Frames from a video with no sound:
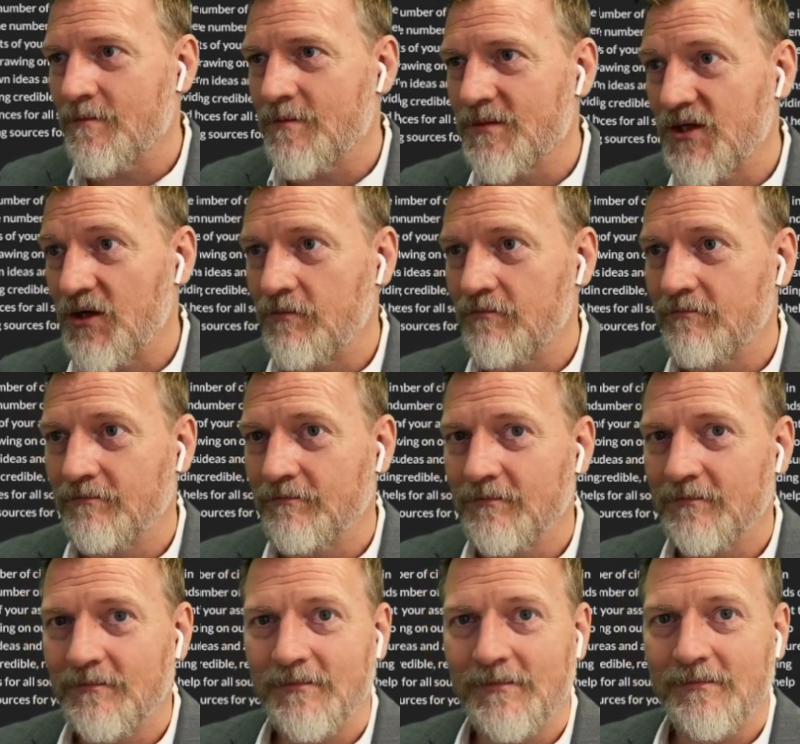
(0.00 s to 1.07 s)
So
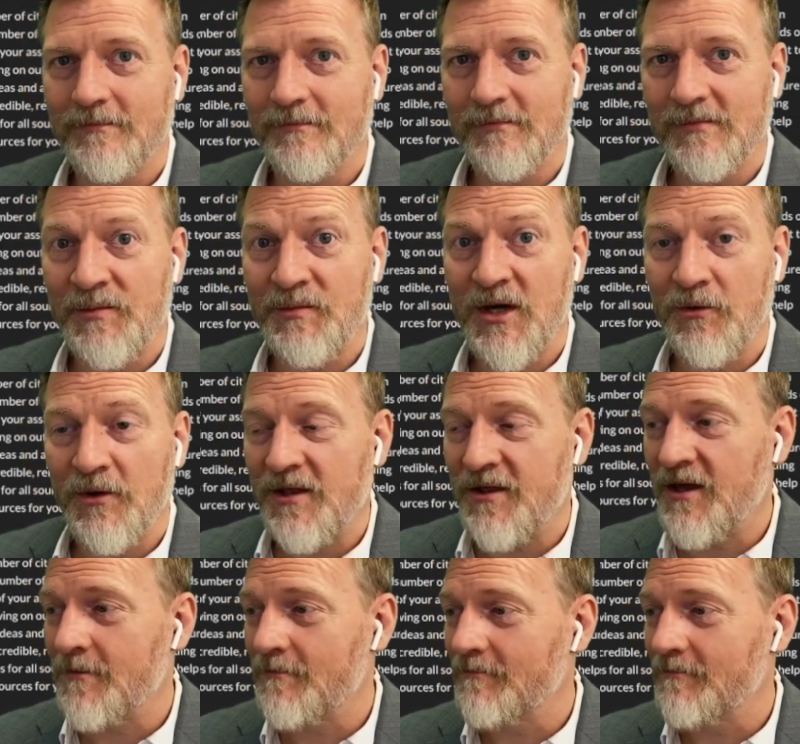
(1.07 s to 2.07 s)
let me know what you think.